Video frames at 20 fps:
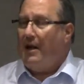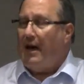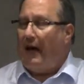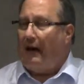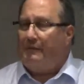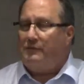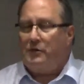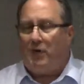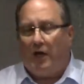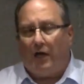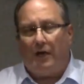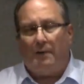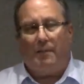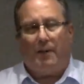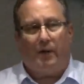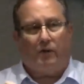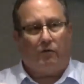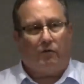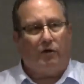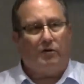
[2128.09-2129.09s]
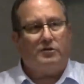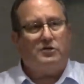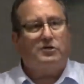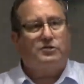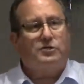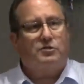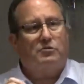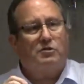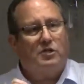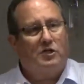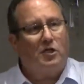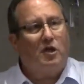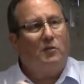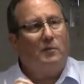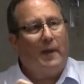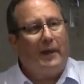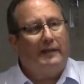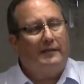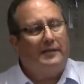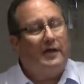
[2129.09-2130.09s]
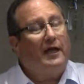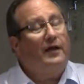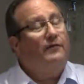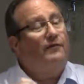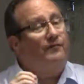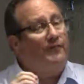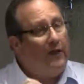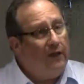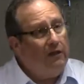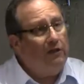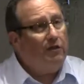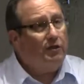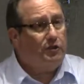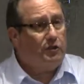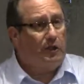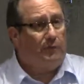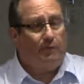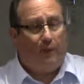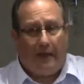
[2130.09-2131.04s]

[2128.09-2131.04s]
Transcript: I'm talking about Christians who still maintain fellowship.